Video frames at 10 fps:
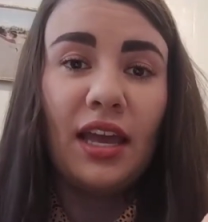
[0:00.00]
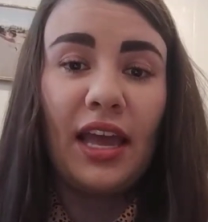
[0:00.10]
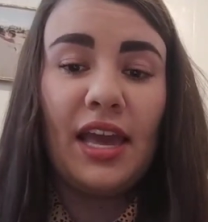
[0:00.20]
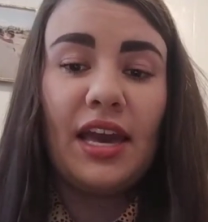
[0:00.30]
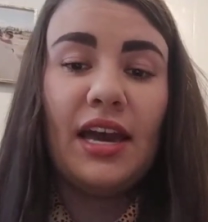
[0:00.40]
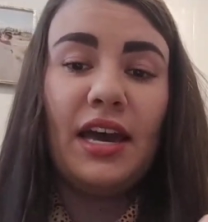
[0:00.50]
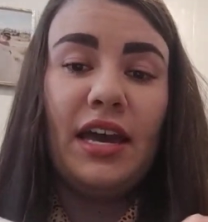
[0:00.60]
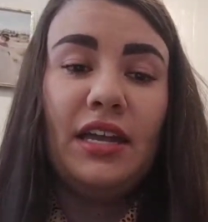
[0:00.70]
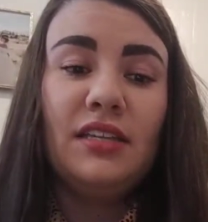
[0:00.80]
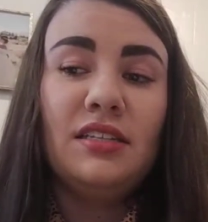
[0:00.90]

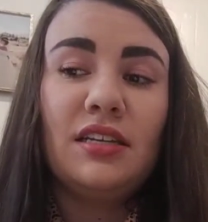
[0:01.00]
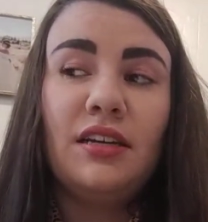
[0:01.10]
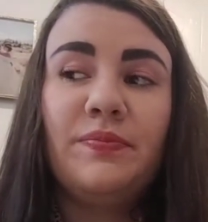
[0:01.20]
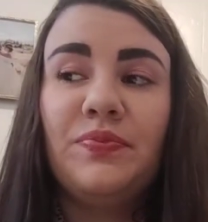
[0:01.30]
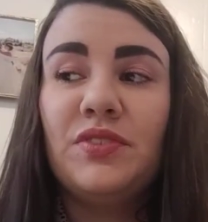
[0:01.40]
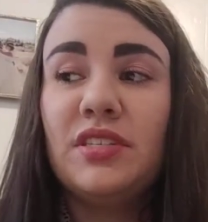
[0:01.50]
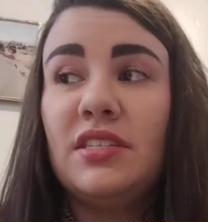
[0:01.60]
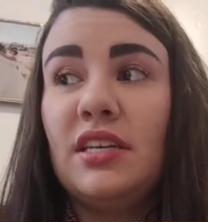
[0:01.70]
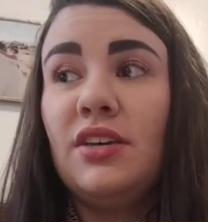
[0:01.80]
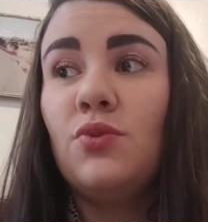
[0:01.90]
and
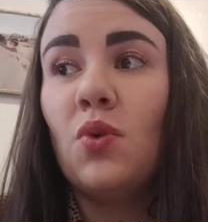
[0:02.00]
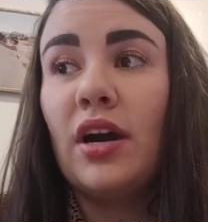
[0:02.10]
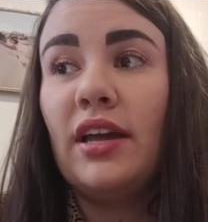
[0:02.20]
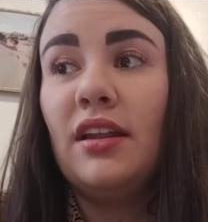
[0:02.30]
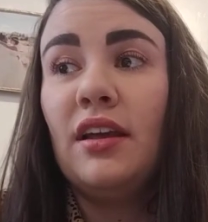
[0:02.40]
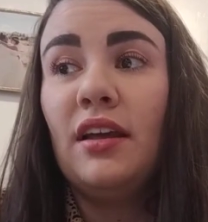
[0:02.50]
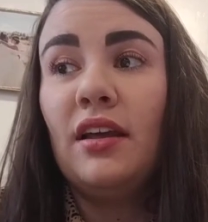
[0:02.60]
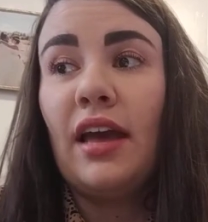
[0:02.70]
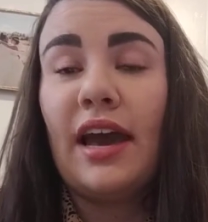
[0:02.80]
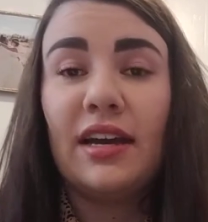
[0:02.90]
see what
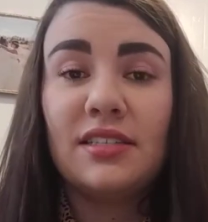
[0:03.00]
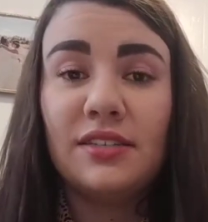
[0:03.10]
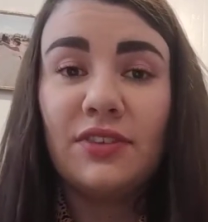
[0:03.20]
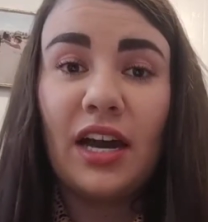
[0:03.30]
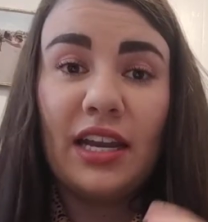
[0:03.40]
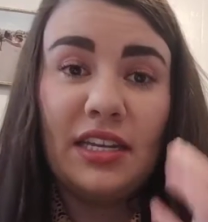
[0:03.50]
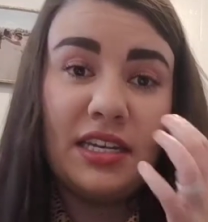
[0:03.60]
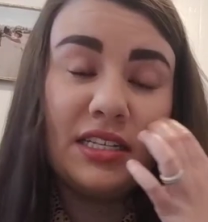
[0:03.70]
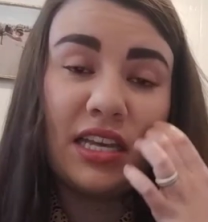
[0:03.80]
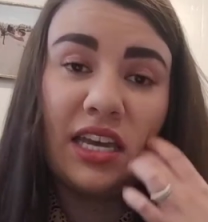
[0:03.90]
acts of
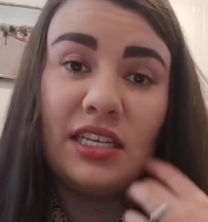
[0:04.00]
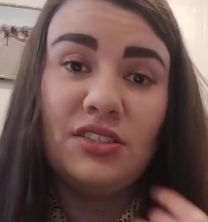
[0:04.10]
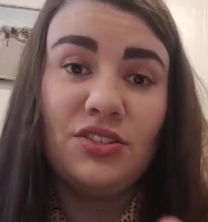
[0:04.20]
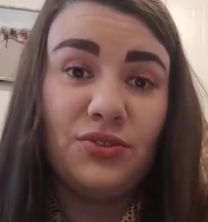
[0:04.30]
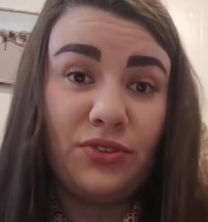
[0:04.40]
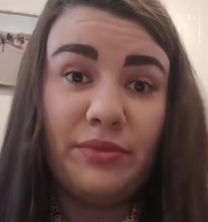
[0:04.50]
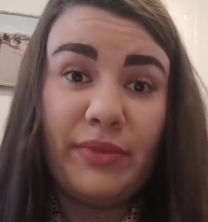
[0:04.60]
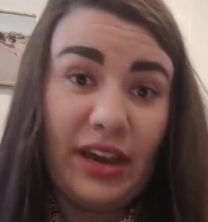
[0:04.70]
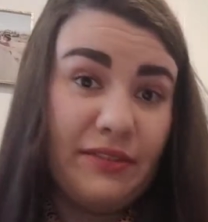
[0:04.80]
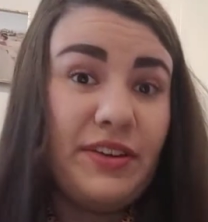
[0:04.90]
kindness I can do for
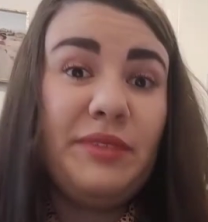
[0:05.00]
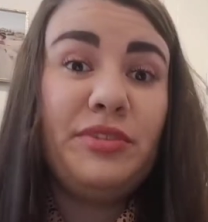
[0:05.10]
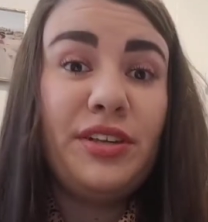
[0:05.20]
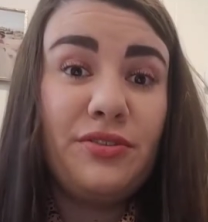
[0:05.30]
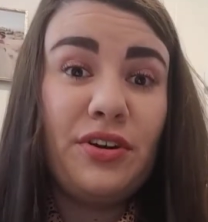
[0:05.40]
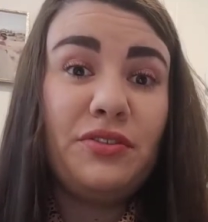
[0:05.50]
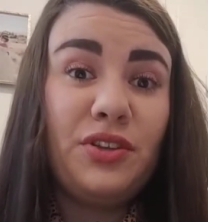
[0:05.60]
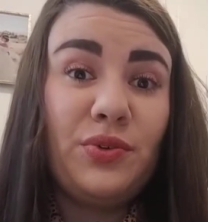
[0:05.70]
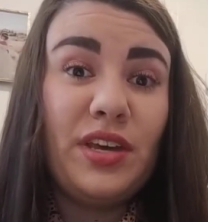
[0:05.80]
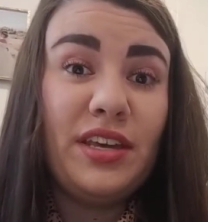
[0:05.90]
my family throughout
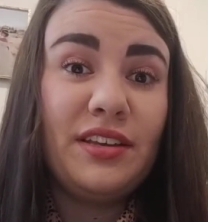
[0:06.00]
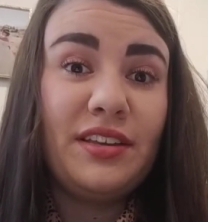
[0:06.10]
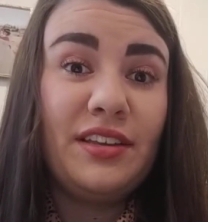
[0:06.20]
the week.